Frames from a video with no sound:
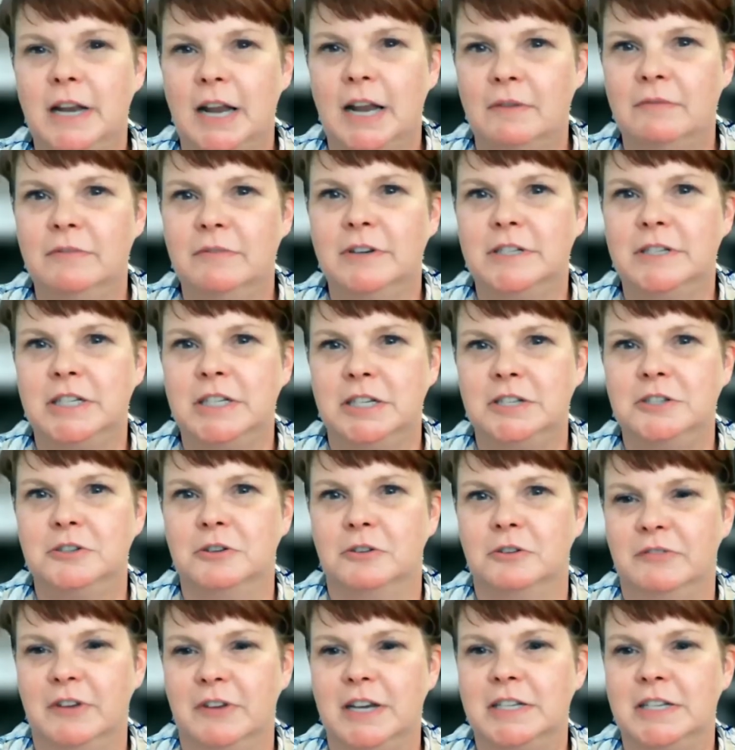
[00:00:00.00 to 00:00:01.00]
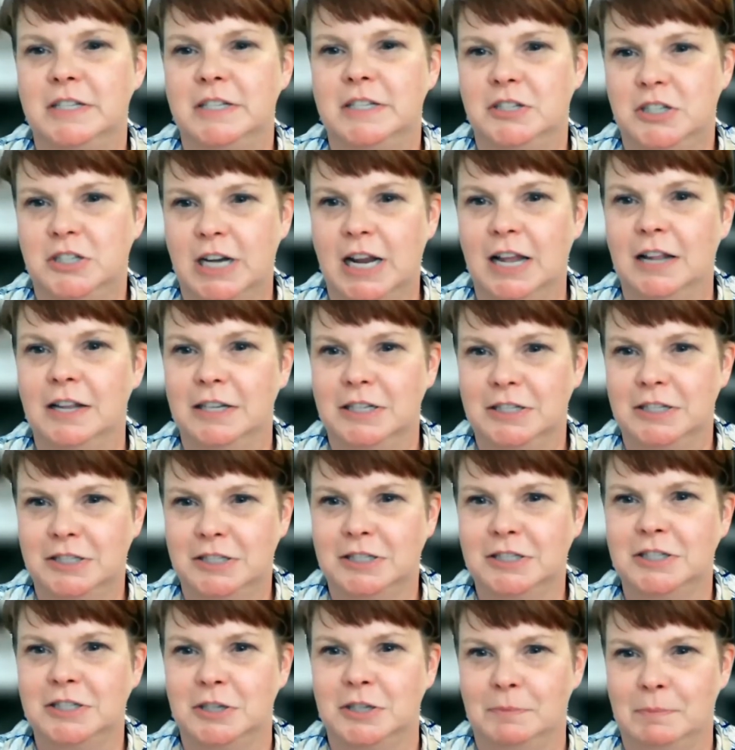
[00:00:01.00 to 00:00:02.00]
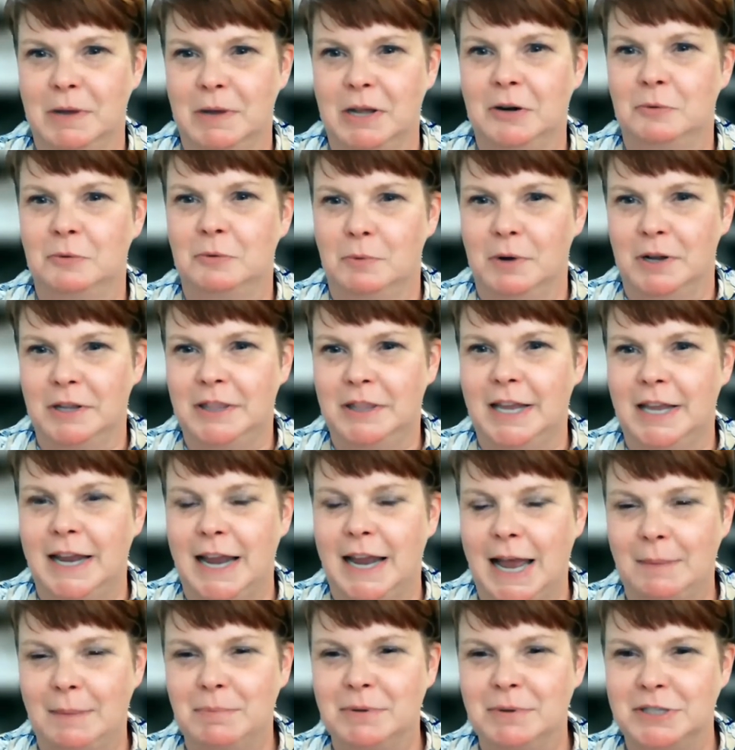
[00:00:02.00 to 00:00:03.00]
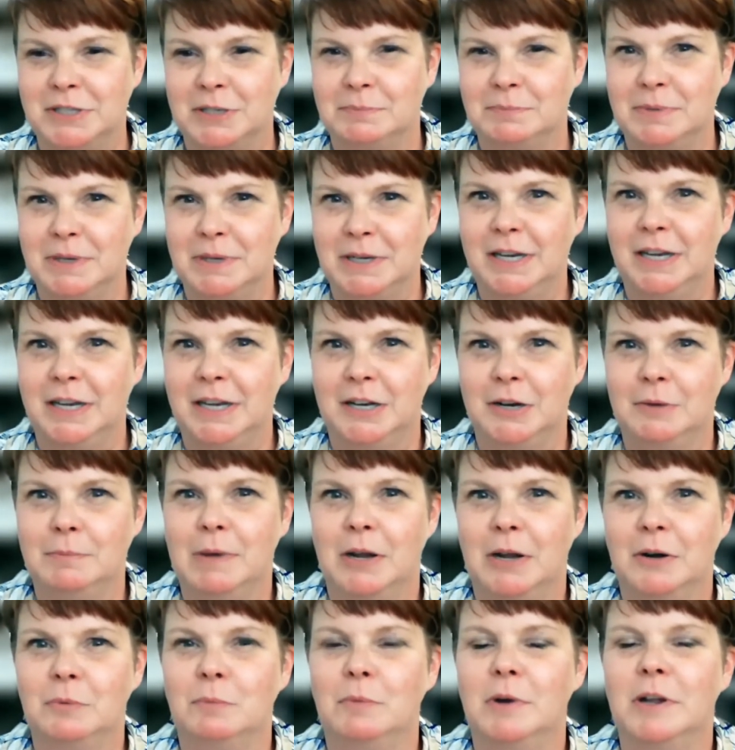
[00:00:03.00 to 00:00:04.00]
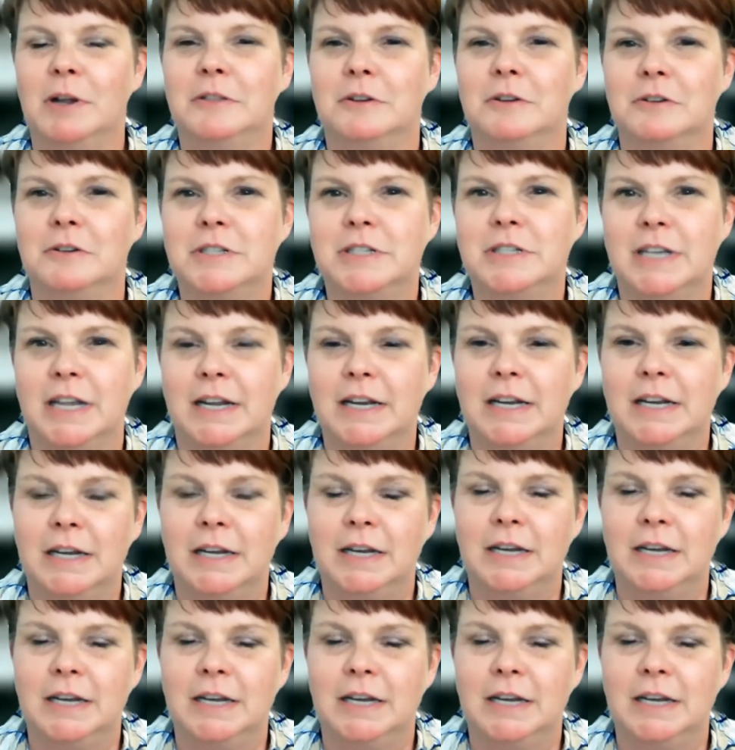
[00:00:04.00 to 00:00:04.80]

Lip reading: every teacher faces challenges, no matter what they happen to be and no matter what their setting